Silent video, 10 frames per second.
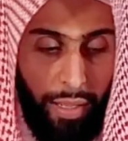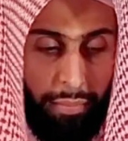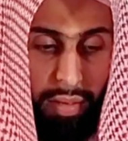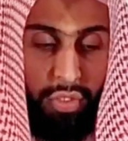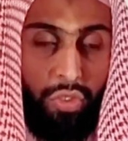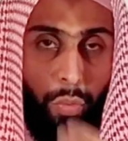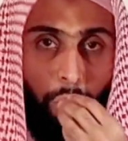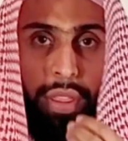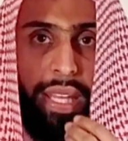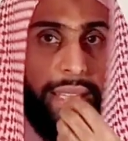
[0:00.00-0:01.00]
But a
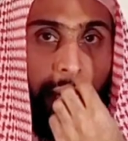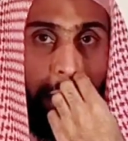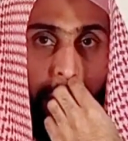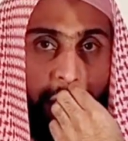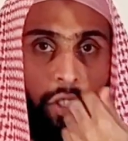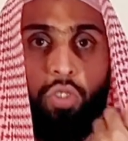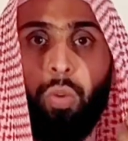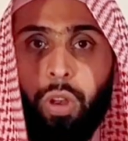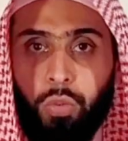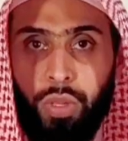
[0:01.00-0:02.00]
small thing that a person
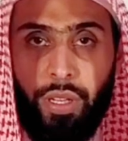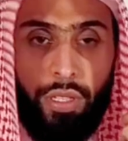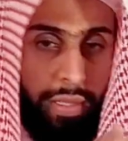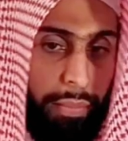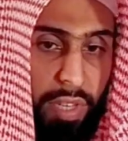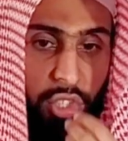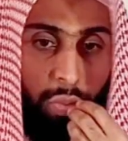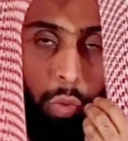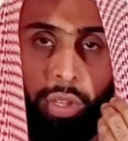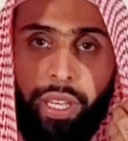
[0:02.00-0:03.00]
swallowed, something
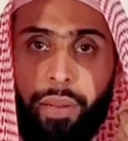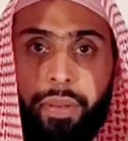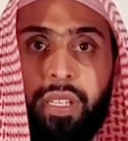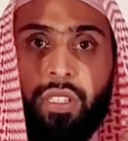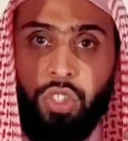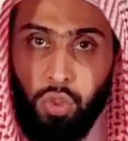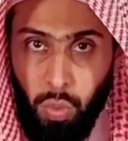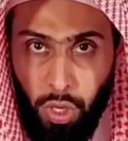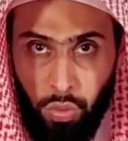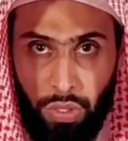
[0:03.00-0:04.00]
small that a person
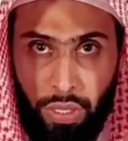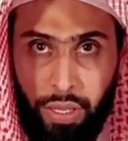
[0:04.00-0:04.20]
swallowed,